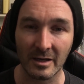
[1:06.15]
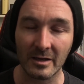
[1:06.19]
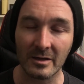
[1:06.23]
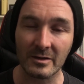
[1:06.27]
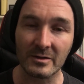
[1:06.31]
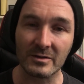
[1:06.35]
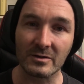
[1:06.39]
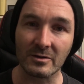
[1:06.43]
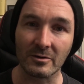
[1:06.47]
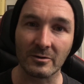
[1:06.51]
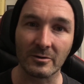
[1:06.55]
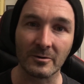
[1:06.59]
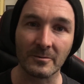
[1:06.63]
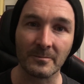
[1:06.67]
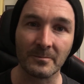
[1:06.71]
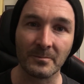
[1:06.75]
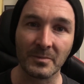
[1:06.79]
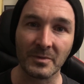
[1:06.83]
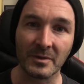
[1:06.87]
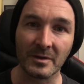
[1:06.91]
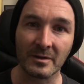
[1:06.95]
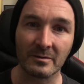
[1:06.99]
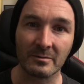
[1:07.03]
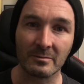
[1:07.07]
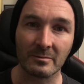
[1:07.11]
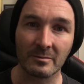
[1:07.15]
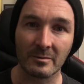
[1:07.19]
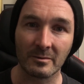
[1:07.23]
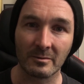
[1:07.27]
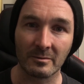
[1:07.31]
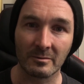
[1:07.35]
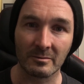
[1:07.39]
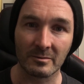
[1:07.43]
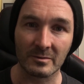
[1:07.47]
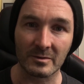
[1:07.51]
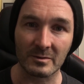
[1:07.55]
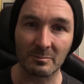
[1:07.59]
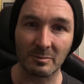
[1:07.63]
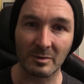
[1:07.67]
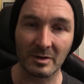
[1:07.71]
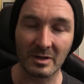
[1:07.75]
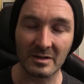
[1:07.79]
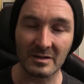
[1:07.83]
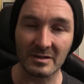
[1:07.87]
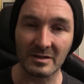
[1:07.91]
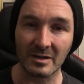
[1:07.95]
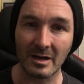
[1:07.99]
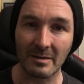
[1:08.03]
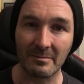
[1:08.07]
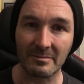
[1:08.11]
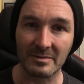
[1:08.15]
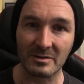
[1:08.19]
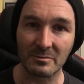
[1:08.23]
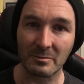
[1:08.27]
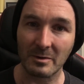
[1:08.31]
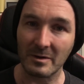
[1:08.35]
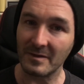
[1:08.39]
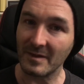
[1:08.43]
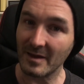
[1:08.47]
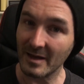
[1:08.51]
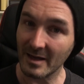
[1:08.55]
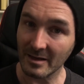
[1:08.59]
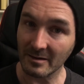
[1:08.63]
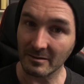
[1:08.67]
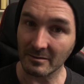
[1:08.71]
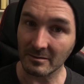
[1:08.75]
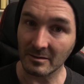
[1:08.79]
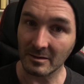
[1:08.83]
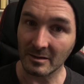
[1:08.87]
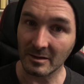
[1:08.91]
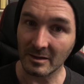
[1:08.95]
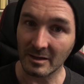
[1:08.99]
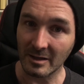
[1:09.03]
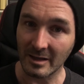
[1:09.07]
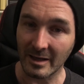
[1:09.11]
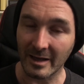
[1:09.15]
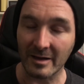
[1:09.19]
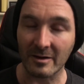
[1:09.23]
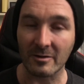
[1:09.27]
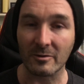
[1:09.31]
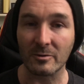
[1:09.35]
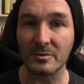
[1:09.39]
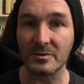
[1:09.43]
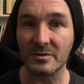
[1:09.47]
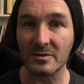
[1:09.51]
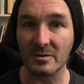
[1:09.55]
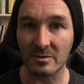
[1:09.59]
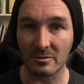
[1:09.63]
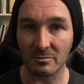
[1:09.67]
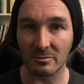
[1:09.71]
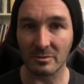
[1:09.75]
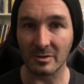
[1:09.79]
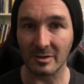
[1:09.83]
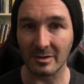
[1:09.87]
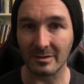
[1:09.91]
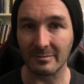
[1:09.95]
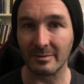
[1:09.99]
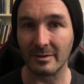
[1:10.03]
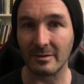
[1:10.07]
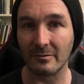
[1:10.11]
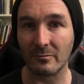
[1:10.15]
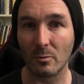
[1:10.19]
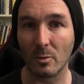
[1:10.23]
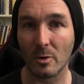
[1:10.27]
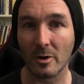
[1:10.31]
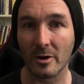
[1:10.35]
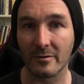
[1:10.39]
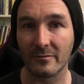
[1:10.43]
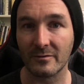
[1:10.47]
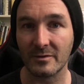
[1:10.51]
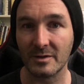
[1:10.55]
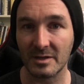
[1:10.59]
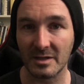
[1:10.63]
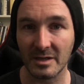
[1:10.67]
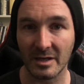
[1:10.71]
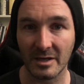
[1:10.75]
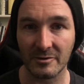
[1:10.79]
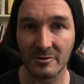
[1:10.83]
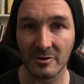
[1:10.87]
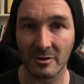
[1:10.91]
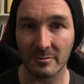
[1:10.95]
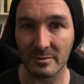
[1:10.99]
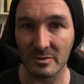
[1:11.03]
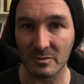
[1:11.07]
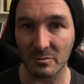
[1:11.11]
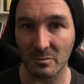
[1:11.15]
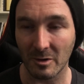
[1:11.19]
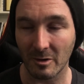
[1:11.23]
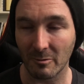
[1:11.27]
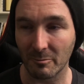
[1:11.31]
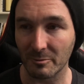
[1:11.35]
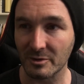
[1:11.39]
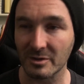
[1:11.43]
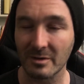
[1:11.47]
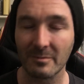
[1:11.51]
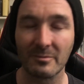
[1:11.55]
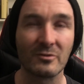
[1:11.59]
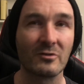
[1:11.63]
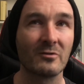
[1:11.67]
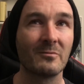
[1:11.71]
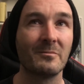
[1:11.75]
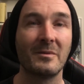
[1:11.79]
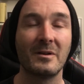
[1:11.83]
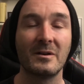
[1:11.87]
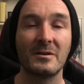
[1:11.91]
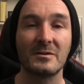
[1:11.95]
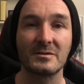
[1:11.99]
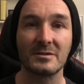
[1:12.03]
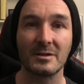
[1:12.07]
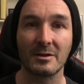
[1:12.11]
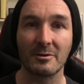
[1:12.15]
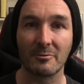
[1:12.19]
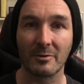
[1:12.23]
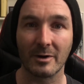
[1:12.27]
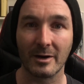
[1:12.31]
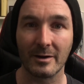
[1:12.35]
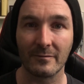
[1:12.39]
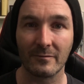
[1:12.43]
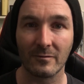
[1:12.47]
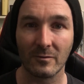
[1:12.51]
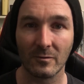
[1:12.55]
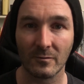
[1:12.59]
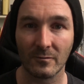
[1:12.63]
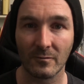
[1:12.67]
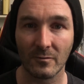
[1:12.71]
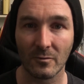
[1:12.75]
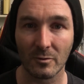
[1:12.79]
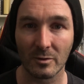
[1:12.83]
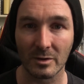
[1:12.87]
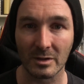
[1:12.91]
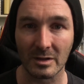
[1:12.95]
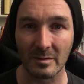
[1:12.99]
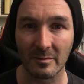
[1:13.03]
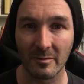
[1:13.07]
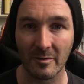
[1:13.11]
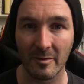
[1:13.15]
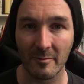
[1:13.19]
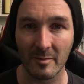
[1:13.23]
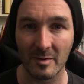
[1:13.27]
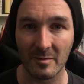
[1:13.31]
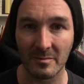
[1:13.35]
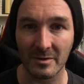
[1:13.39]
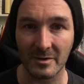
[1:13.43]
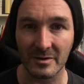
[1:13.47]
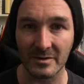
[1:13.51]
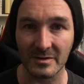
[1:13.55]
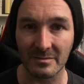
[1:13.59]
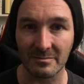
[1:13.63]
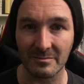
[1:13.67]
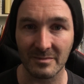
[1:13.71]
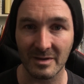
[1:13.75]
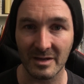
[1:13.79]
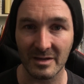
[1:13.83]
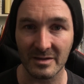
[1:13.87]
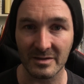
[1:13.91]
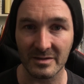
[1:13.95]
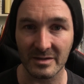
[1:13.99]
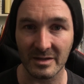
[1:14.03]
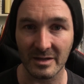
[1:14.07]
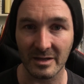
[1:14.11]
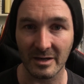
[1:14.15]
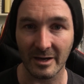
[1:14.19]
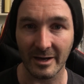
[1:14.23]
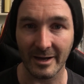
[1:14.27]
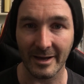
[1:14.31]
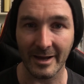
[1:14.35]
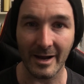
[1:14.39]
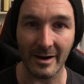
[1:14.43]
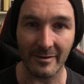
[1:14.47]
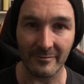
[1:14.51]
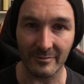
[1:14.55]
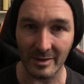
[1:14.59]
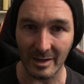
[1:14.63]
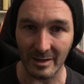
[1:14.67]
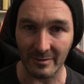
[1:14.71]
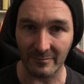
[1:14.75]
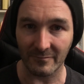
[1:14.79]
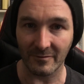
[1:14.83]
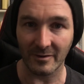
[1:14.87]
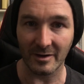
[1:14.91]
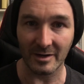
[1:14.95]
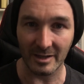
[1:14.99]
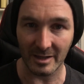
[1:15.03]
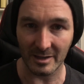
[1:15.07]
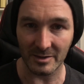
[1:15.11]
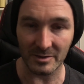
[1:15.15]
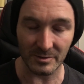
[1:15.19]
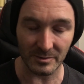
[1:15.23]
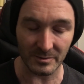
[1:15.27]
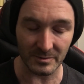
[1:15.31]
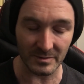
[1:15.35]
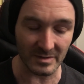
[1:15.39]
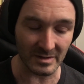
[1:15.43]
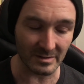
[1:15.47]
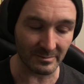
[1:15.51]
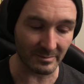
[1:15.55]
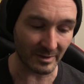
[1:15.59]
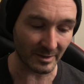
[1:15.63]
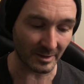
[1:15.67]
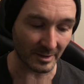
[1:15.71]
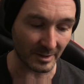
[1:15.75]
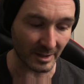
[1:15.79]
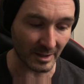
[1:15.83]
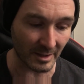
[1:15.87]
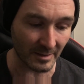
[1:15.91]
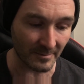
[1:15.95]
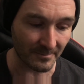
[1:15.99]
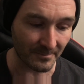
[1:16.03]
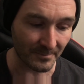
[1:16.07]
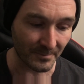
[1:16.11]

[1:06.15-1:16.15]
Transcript: So splitting time between that, and I also do a little bit of work for the day job as well, which I'm tremendously grateful for at the moment because it means that I have that financial stability.